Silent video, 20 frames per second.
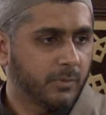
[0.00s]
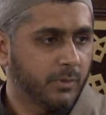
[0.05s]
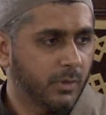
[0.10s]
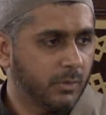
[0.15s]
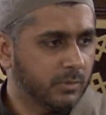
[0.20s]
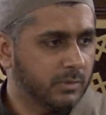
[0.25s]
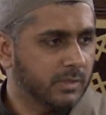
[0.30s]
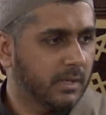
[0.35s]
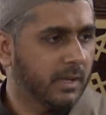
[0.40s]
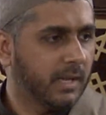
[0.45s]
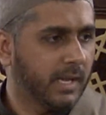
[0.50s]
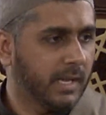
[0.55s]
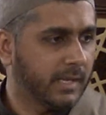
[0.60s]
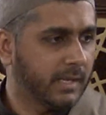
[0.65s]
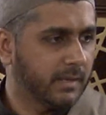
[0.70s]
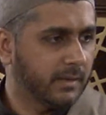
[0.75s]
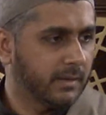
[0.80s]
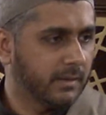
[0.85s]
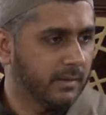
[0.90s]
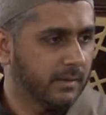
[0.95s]
Don't
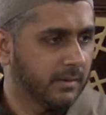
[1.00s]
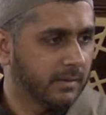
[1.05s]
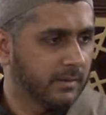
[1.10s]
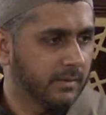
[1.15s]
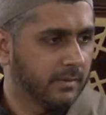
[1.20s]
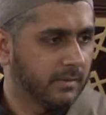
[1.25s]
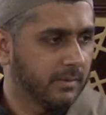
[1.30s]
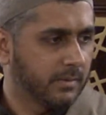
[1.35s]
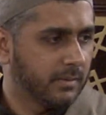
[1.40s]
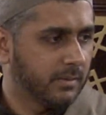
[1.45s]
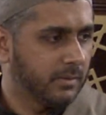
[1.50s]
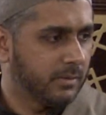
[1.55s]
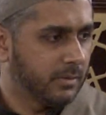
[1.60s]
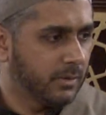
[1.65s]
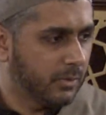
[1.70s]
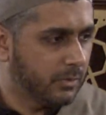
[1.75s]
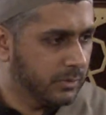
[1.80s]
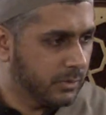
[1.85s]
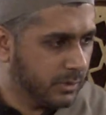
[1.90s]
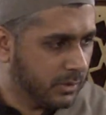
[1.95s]
lie.
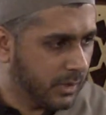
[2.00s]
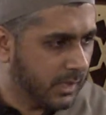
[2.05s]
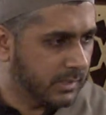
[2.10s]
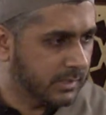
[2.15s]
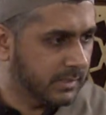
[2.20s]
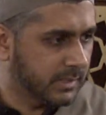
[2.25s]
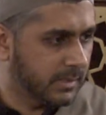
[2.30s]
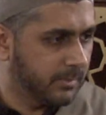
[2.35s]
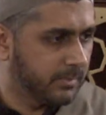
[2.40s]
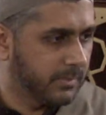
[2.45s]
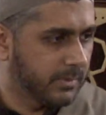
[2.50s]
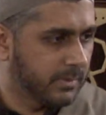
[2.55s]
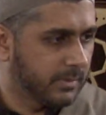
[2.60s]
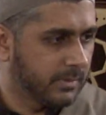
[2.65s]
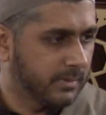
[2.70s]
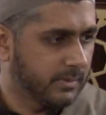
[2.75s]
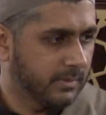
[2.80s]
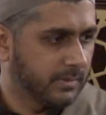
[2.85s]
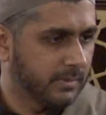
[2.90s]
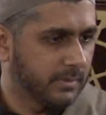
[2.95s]
Don't gossip.
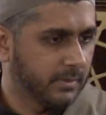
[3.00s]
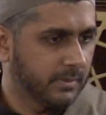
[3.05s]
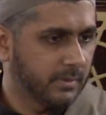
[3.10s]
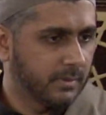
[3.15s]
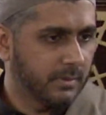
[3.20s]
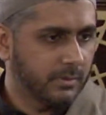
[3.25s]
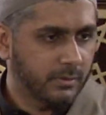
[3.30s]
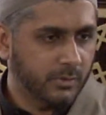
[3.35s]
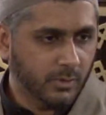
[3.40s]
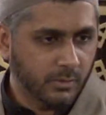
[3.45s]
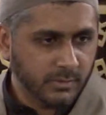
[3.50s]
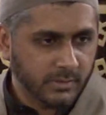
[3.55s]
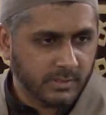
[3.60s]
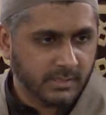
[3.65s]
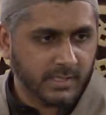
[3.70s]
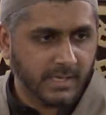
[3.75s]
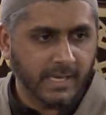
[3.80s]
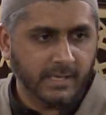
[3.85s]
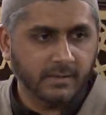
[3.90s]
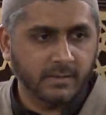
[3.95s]
Don't
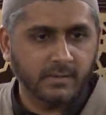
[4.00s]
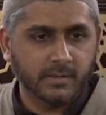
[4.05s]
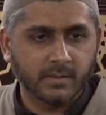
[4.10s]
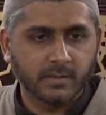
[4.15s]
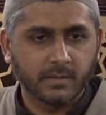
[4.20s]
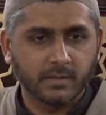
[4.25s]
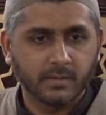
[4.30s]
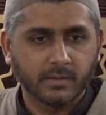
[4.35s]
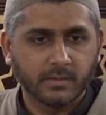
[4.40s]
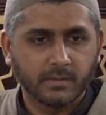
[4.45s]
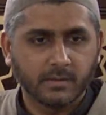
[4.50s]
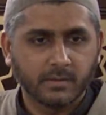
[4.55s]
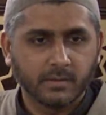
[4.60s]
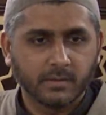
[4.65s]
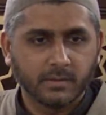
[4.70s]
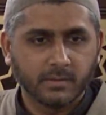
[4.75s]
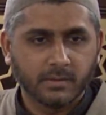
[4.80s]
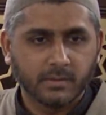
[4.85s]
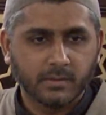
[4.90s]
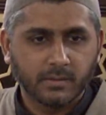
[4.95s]
slander.
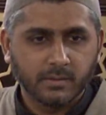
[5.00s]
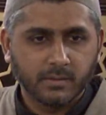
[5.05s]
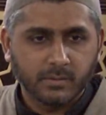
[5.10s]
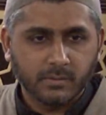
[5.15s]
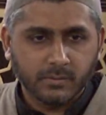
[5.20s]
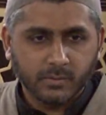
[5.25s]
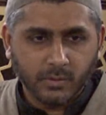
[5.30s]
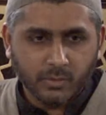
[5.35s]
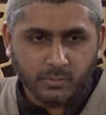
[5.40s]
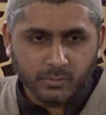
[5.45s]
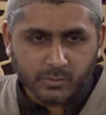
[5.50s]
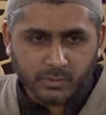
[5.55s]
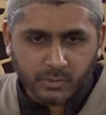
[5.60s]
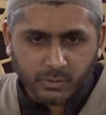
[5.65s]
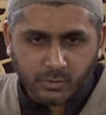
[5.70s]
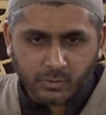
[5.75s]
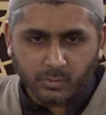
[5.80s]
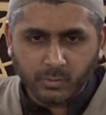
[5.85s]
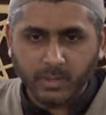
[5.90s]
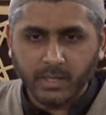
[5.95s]
Don't
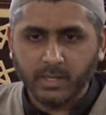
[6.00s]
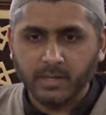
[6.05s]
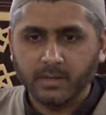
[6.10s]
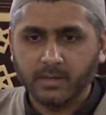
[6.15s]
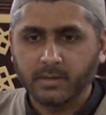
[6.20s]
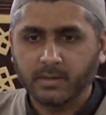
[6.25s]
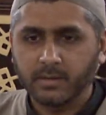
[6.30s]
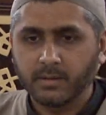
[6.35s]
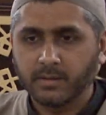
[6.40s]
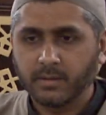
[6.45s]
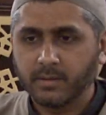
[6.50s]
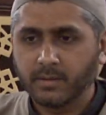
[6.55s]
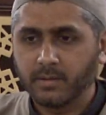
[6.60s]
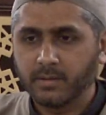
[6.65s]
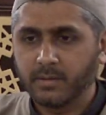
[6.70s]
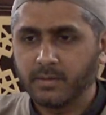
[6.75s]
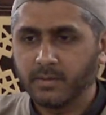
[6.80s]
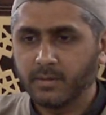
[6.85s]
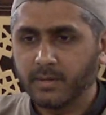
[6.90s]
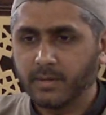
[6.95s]
swear.
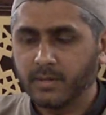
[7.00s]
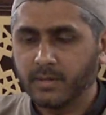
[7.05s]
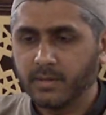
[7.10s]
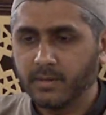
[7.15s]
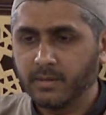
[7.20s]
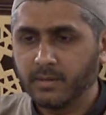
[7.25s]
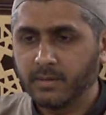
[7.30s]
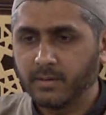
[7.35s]
Right?